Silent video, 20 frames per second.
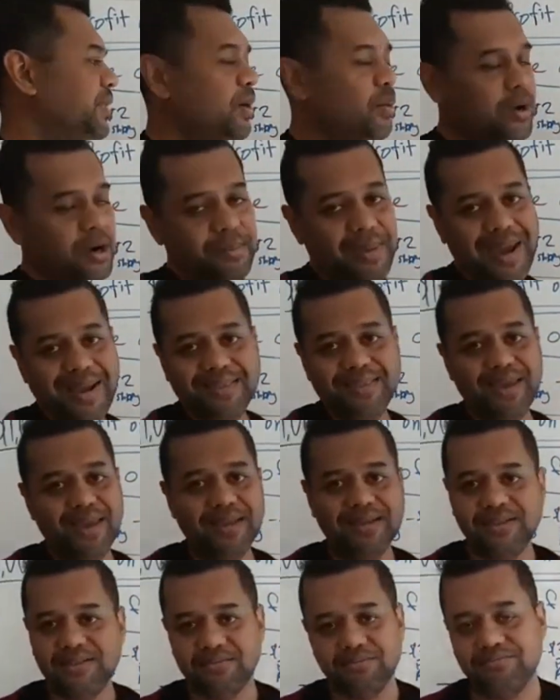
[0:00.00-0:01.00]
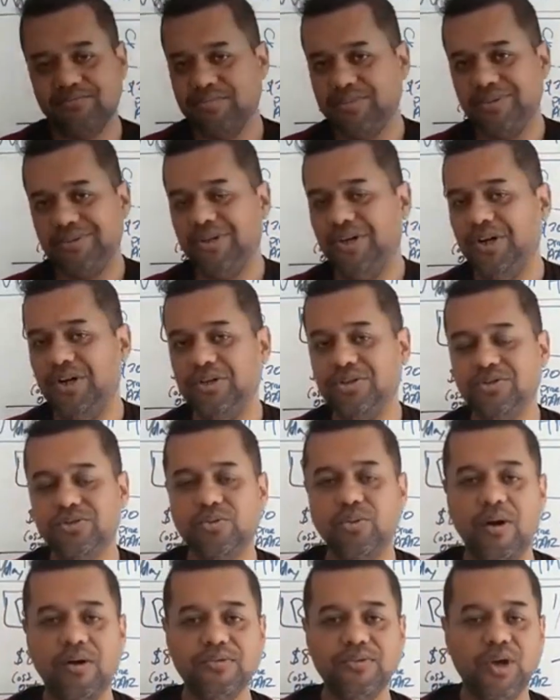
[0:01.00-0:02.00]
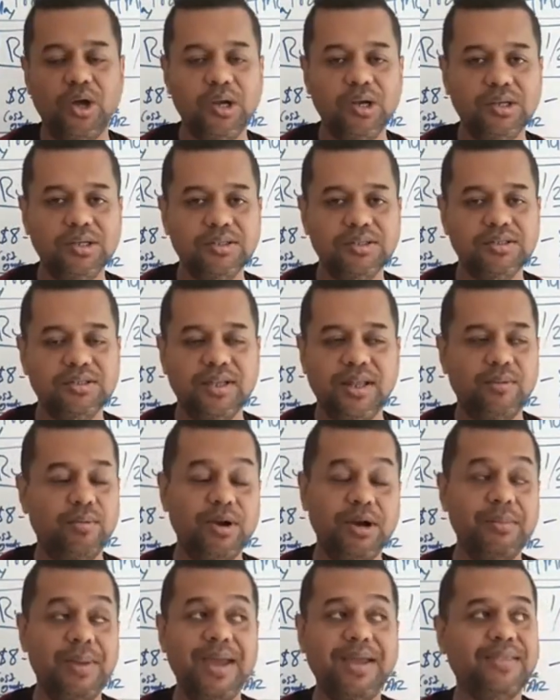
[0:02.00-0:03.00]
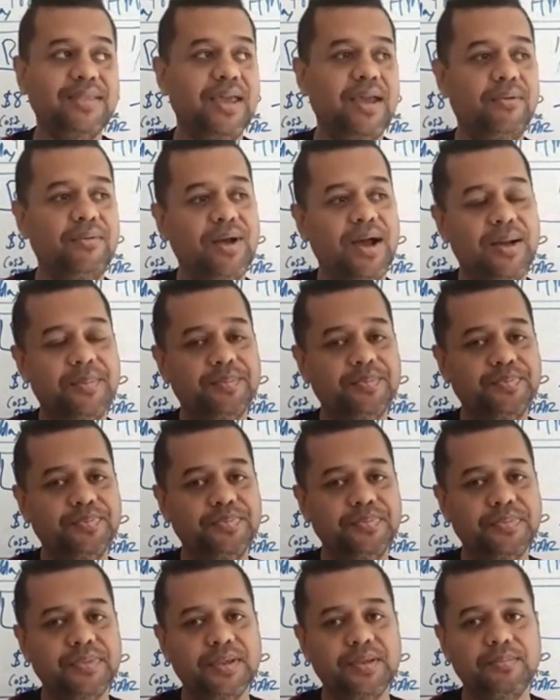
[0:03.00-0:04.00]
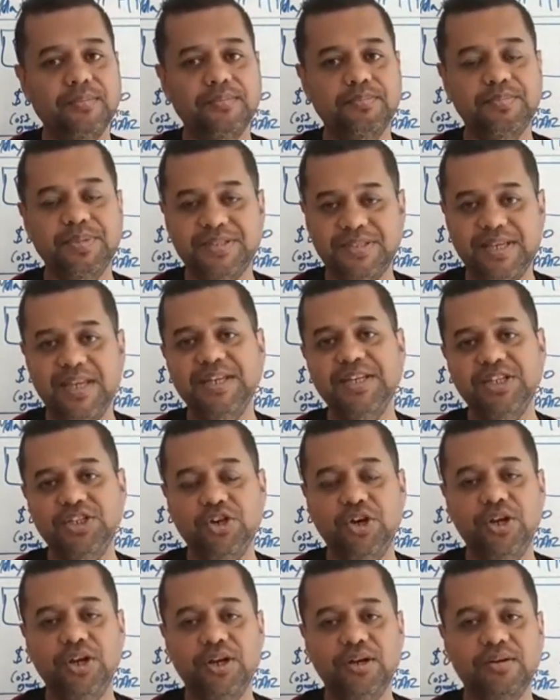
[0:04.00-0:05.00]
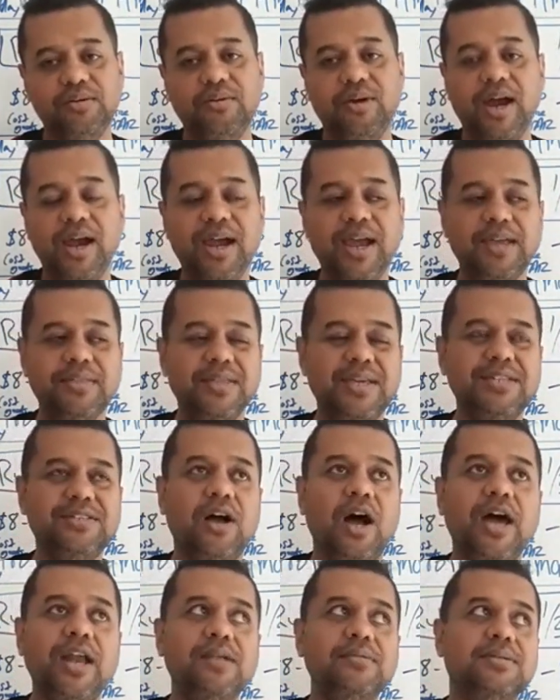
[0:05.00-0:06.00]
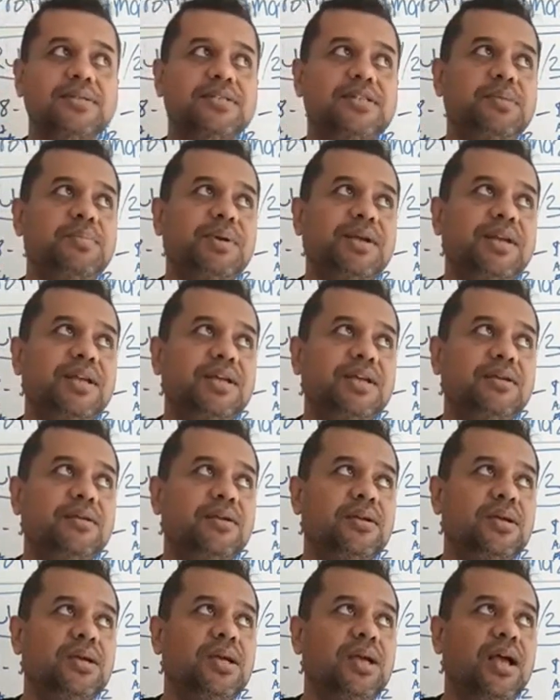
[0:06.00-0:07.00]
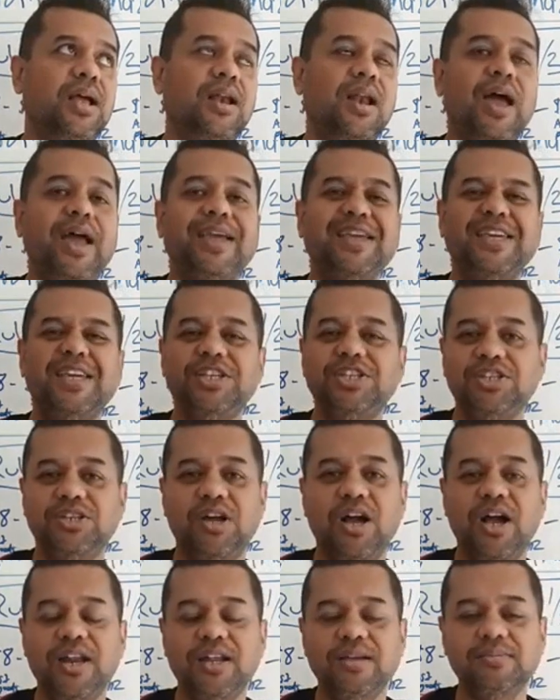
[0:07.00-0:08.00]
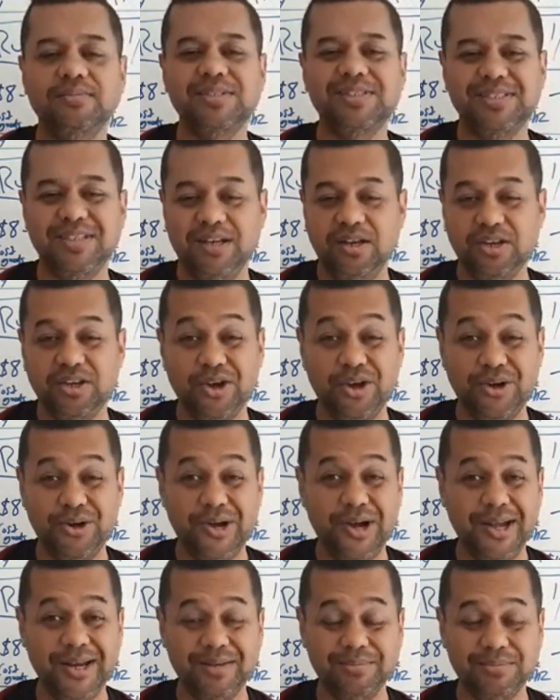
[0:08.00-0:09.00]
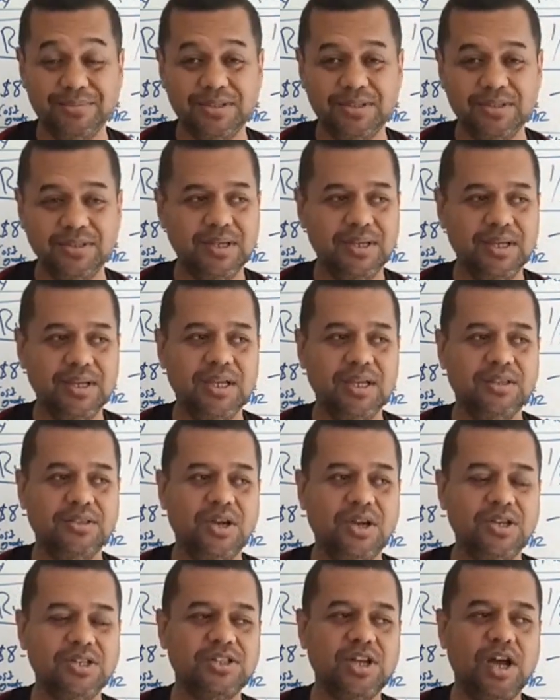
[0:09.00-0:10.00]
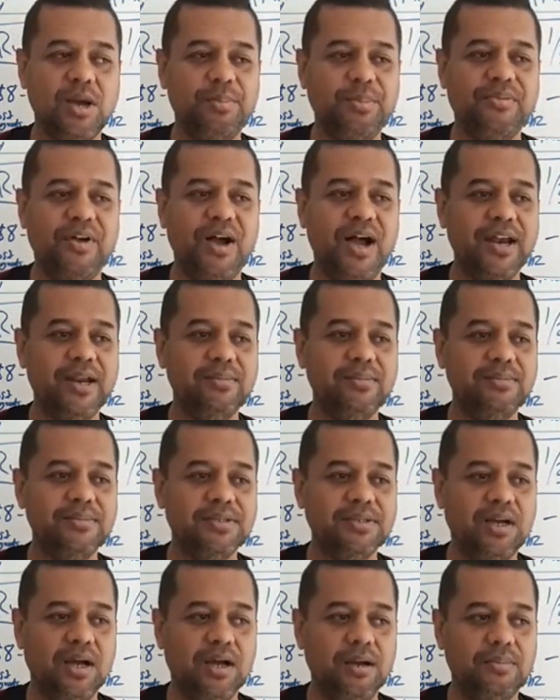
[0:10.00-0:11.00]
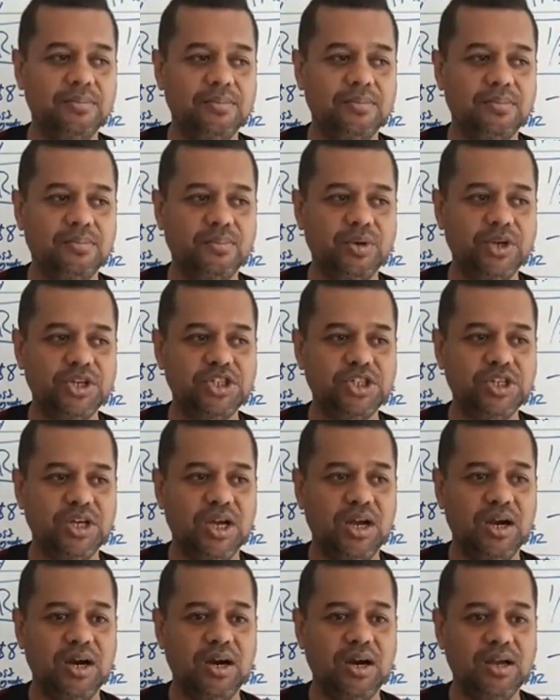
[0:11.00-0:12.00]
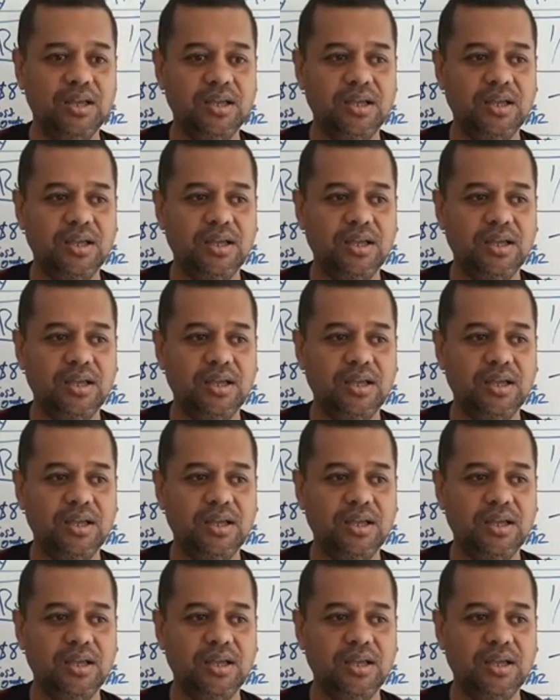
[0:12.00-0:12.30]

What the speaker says: want to make their $12. They want to make their percentage on it, right? And these items are typically like kitchen items, silicone items, those type of items which are